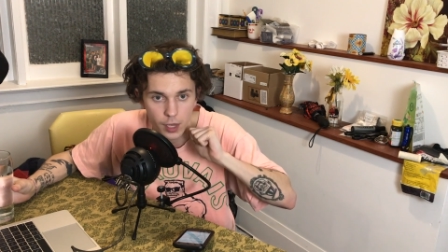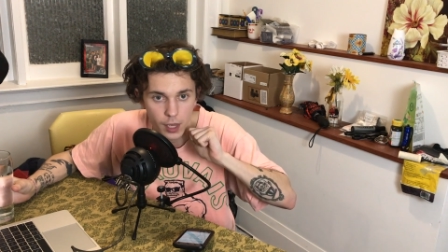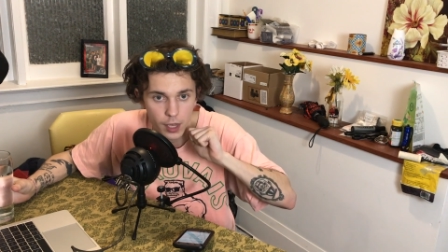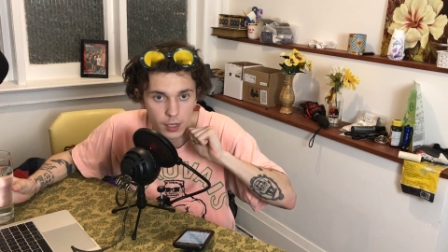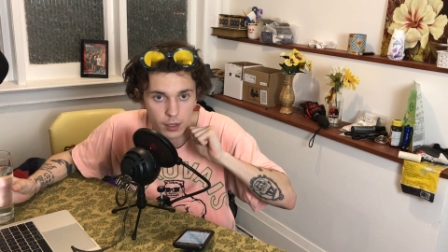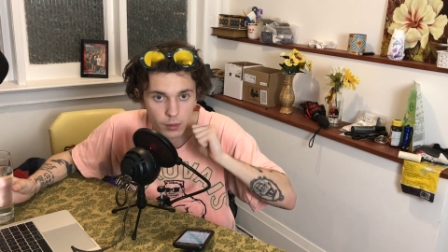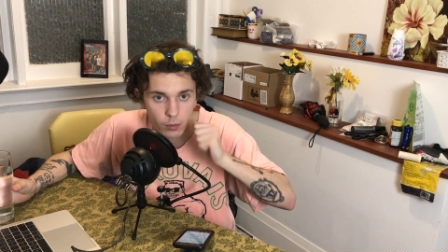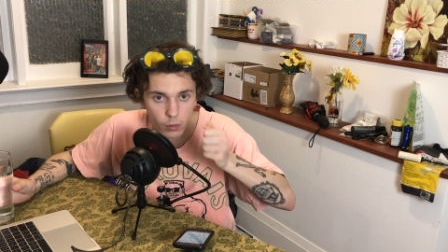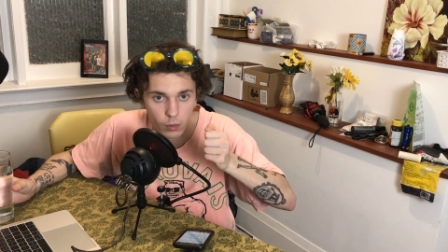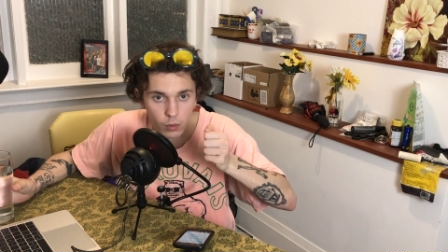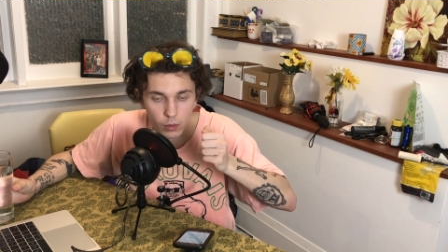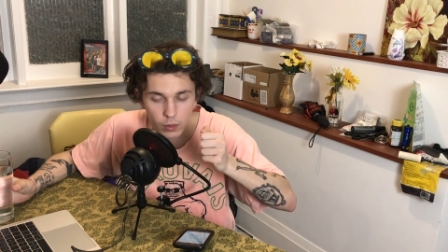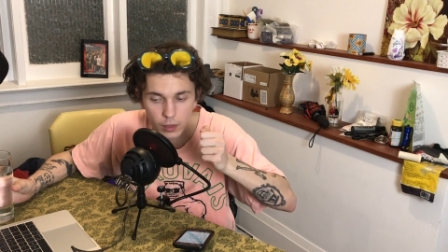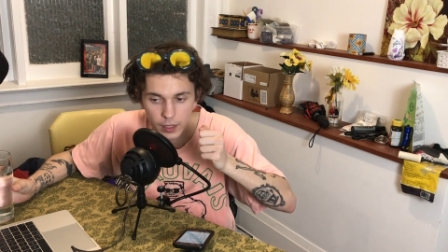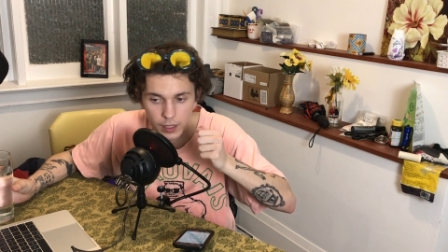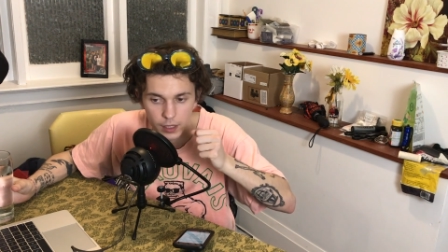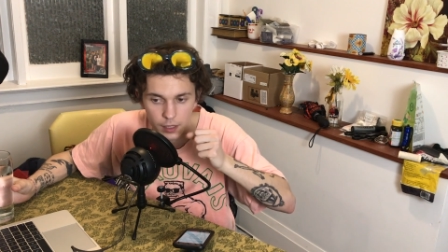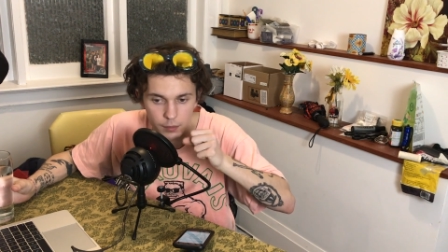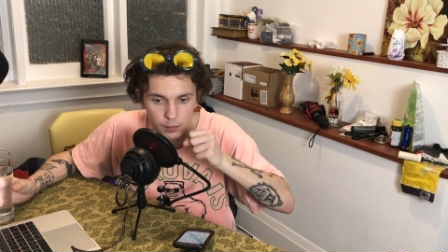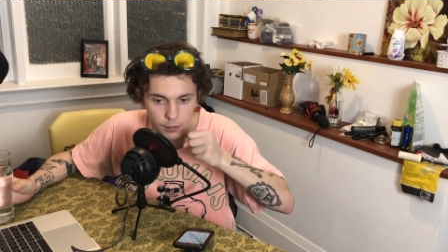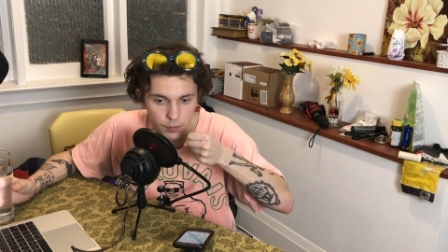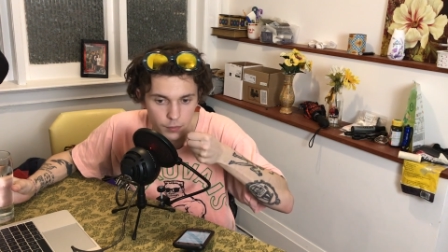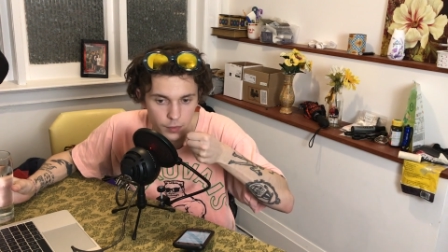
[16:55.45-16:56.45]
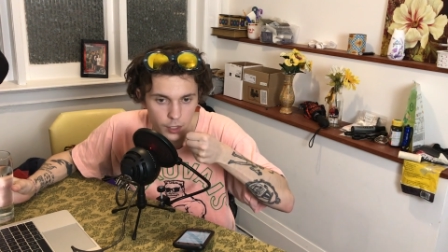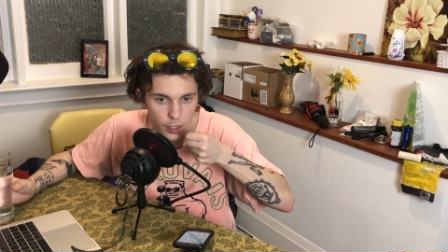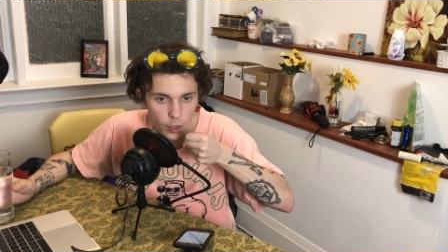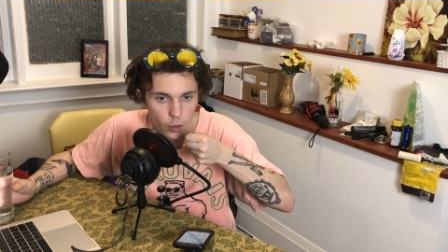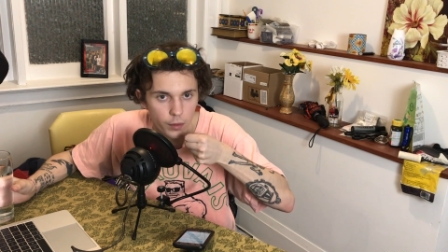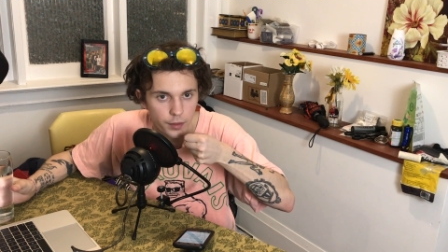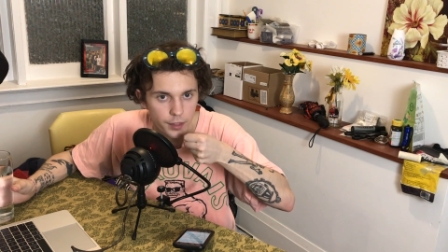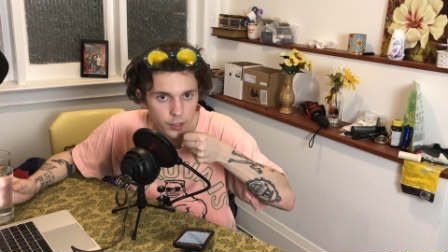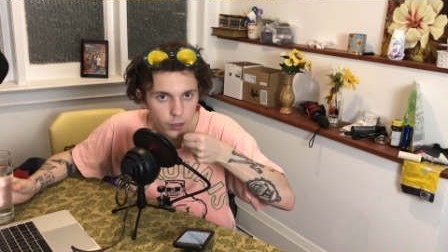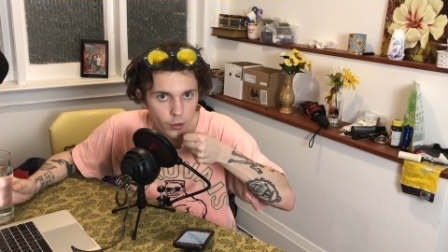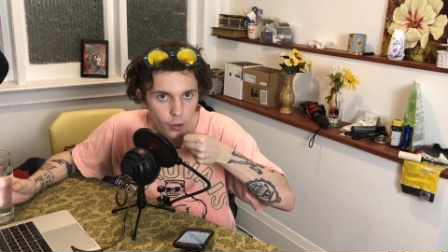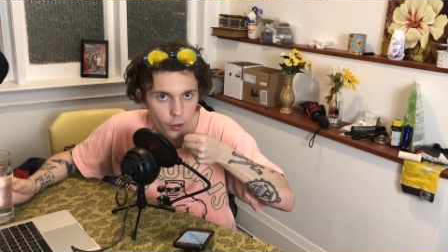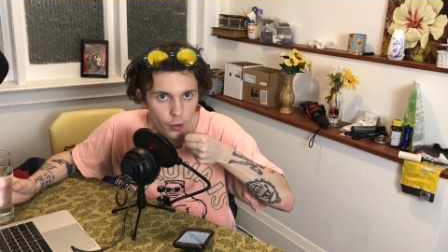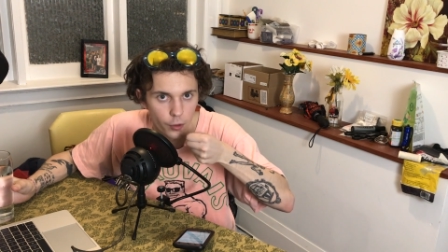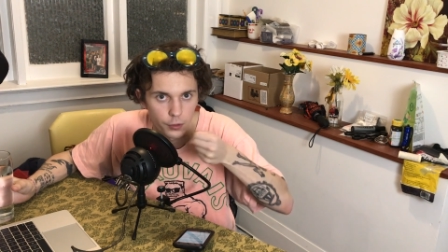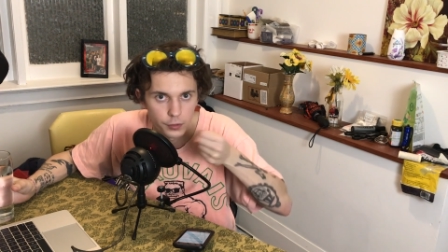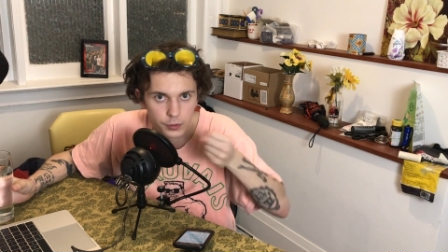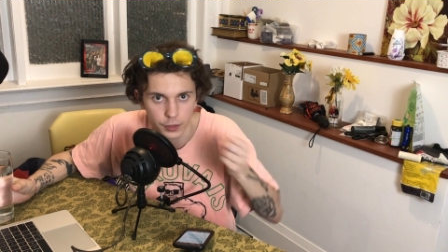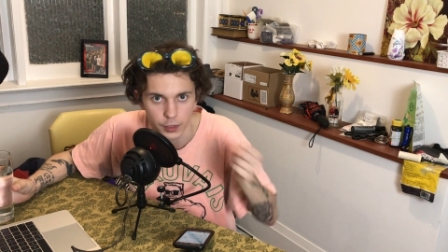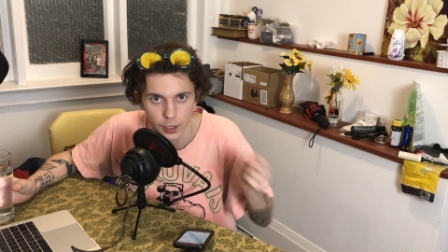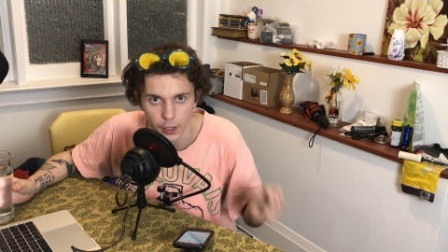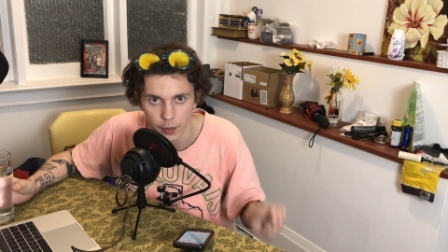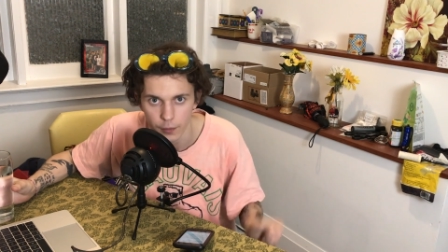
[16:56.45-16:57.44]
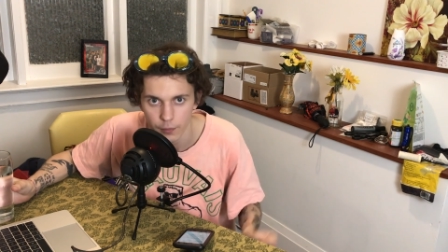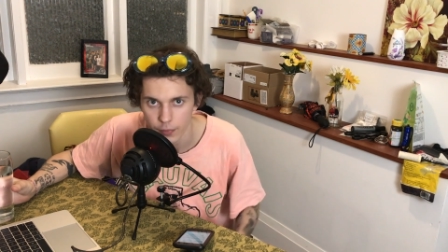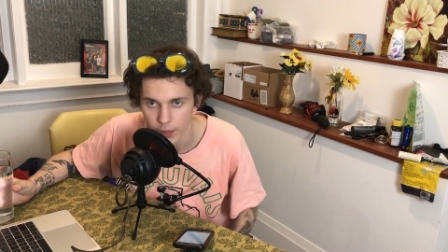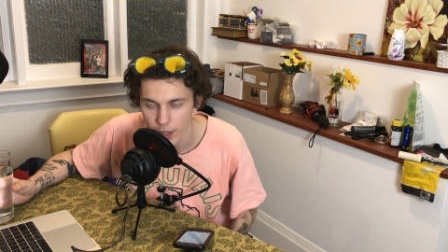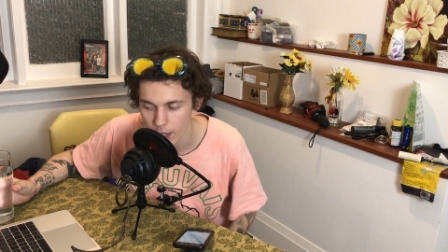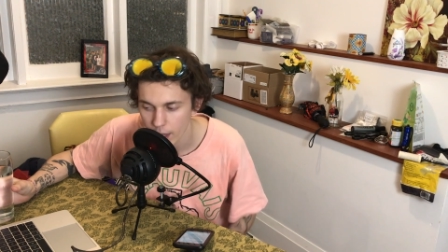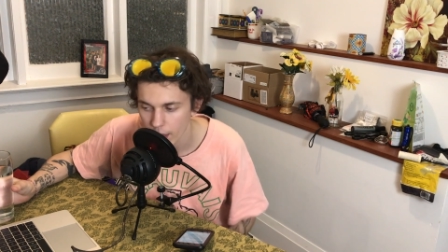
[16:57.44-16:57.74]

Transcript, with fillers: hey, well, like a like one that you hold, you know,